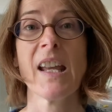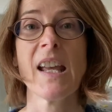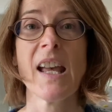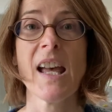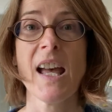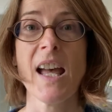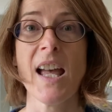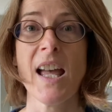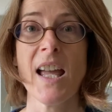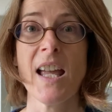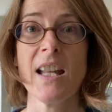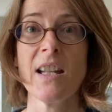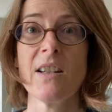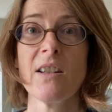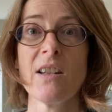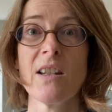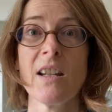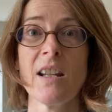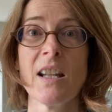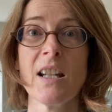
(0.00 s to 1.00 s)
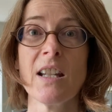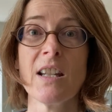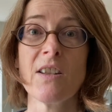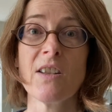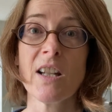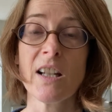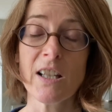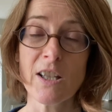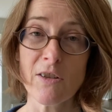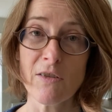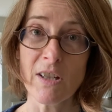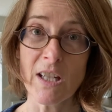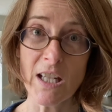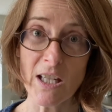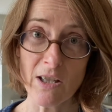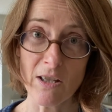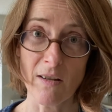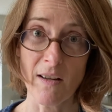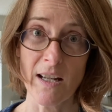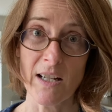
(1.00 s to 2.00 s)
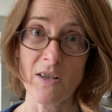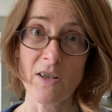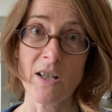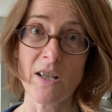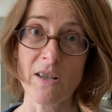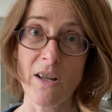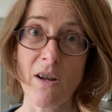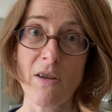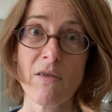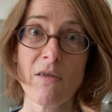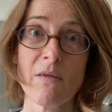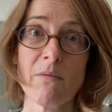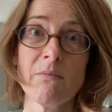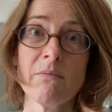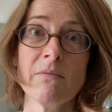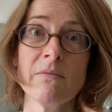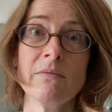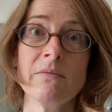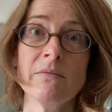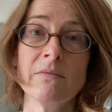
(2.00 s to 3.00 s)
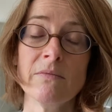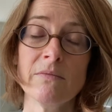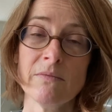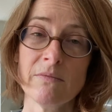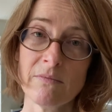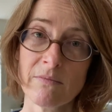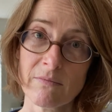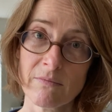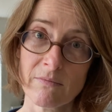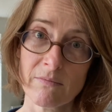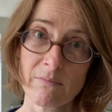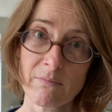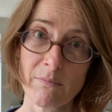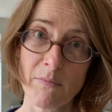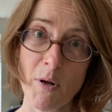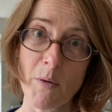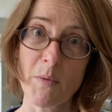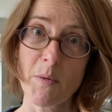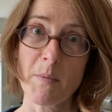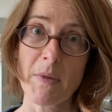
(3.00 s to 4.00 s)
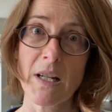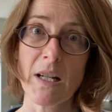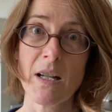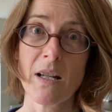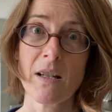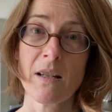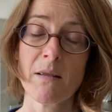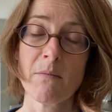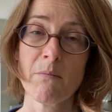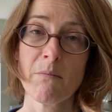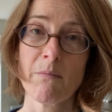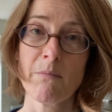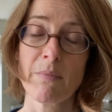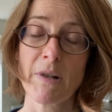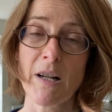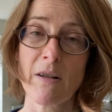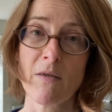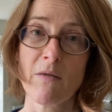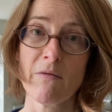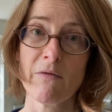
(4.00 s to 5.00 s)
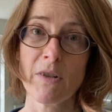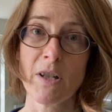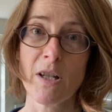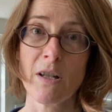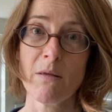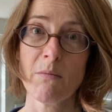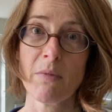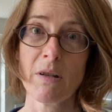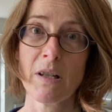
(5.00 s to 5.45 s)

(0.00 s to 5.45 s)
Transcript: And until you need to actually sow them, pop them in a brown envelope,